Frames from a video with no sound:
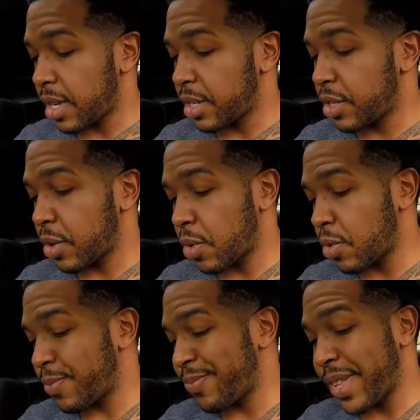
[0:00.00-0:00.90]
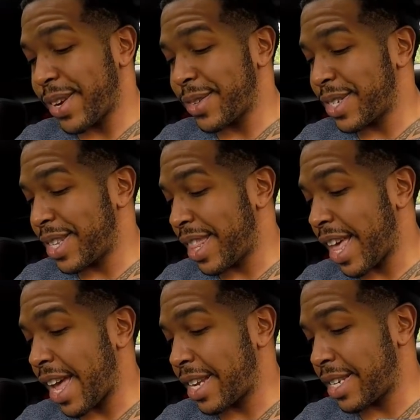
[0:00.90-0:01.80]
So there's
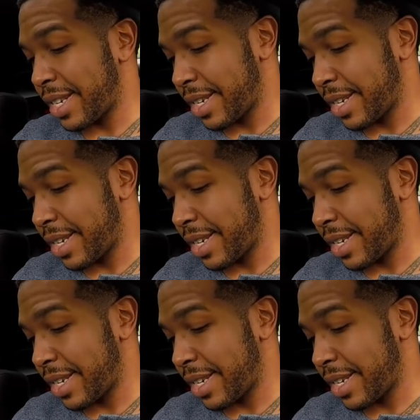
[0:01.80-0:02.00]
that.